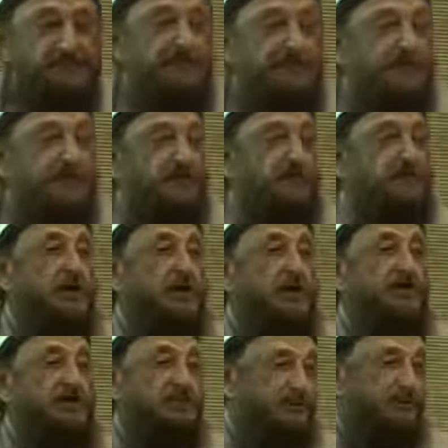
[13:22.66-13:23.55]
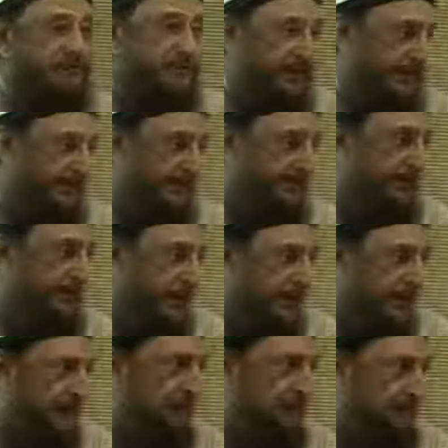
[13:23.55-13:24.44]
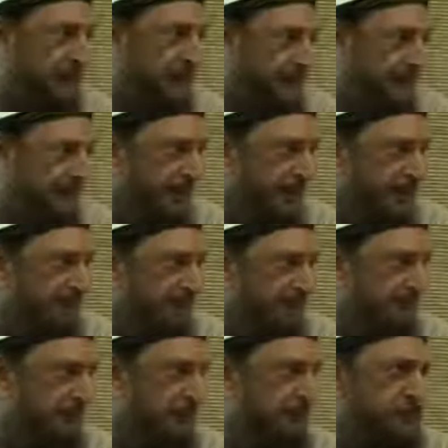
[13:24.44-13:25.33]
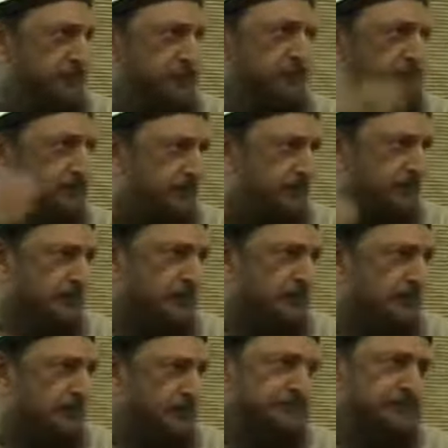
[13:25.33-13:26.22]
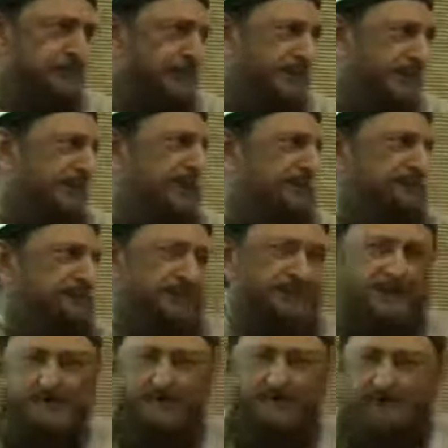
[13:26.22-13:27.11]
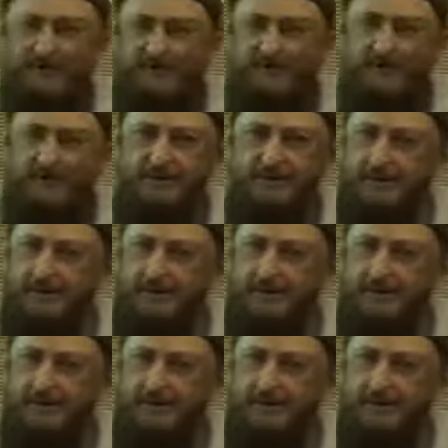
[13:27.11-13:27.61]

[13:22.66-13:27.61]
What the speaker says: If they had not done that, my life would have been so much easier.